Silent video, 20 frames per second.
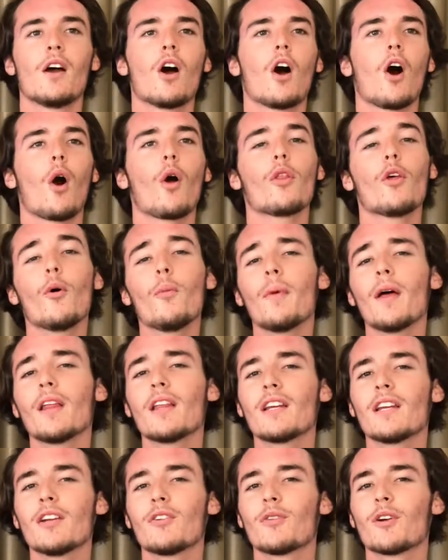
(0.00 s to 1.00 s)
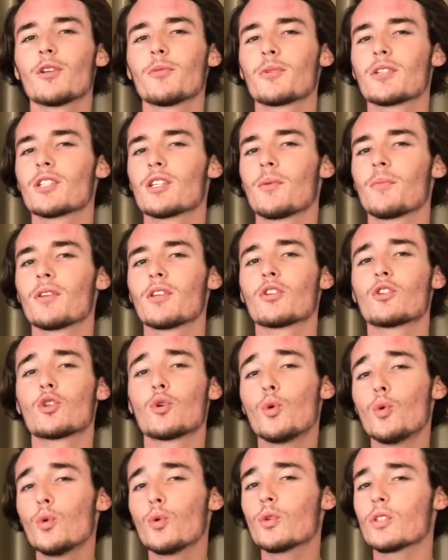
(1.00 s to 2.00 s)
Although melody and rhythm are some of the
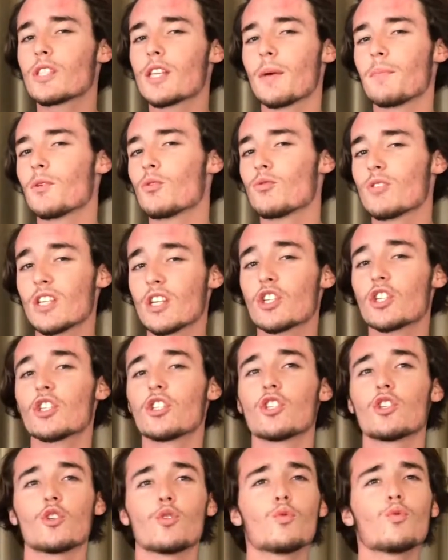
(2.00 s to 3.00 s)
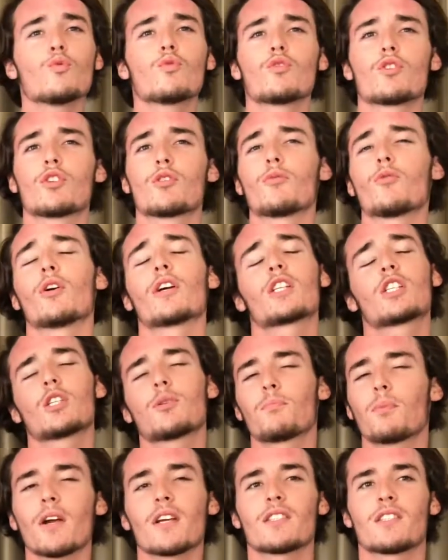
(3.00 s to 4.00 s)
tools that musicians use to
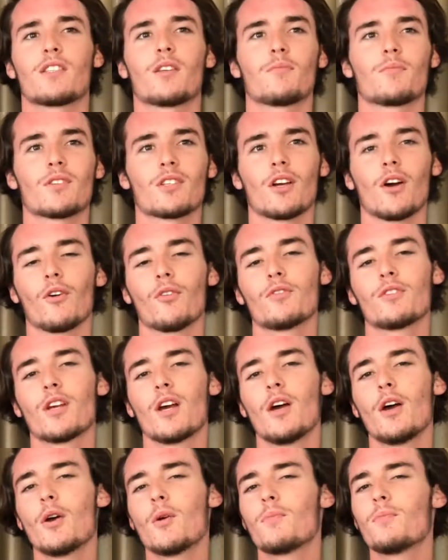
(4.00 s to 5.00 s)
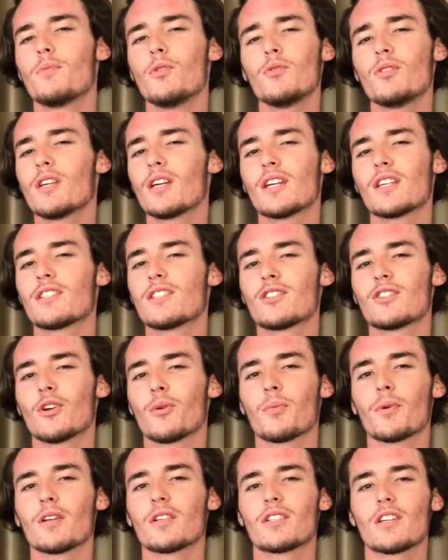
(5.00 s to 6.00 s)
express themselves, music is
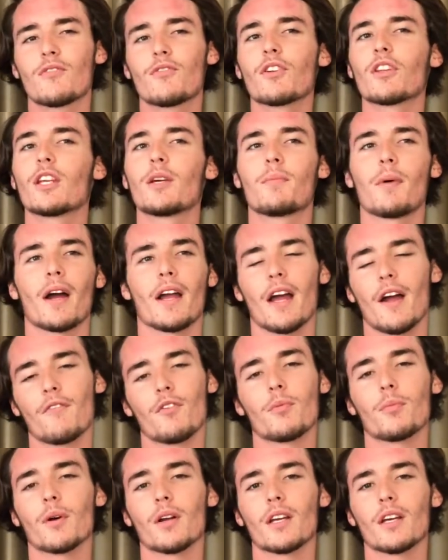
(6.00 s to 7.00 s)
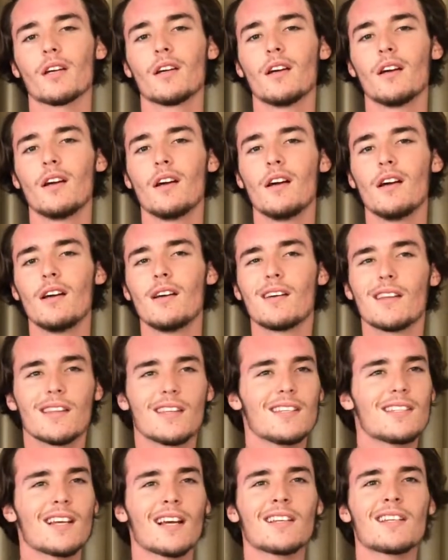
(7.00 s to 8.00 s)
interpreted differently by everybody.
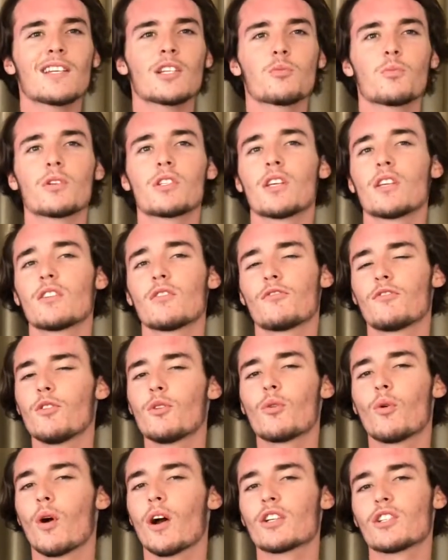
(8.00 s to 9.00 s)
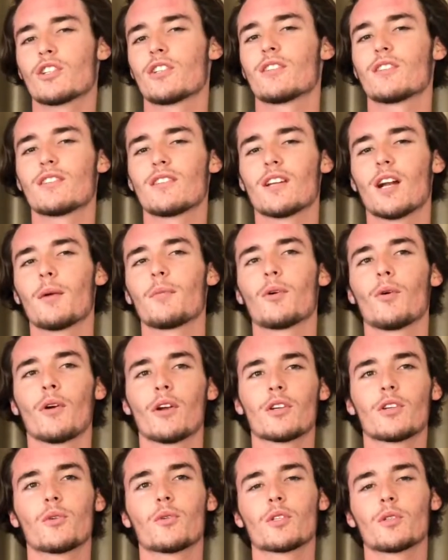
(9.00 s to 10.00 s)
These ideas present a few questions that I'm going
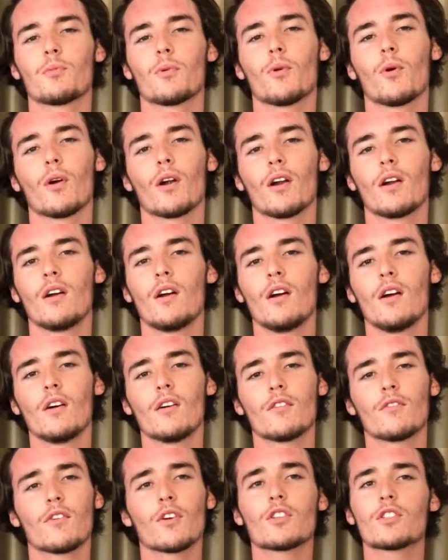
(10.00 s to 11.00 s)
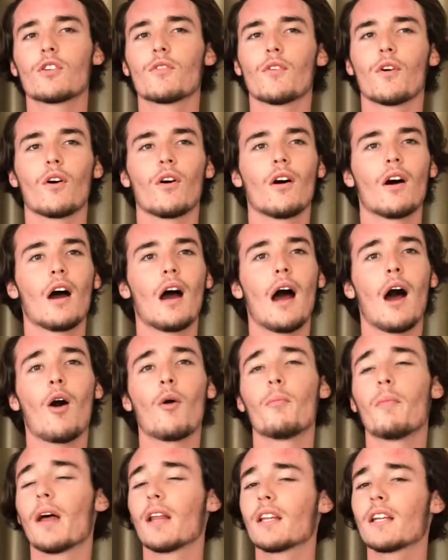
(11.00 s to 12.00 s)
to explore. First of all, how
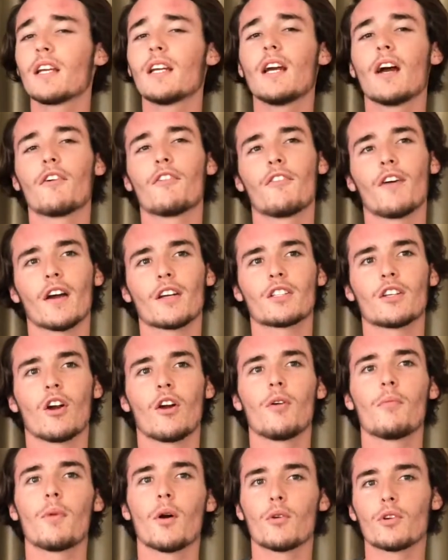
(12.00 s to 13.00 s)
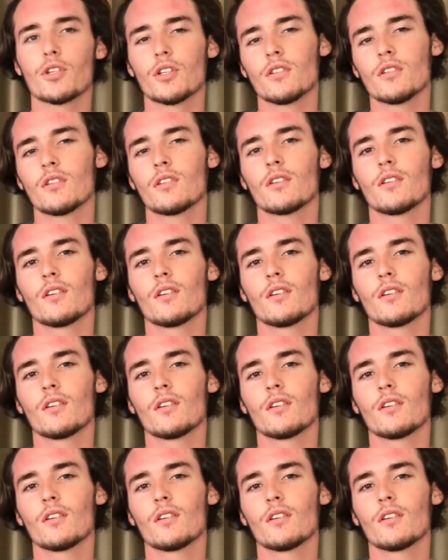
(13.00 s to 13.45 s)
melody affects our emotions,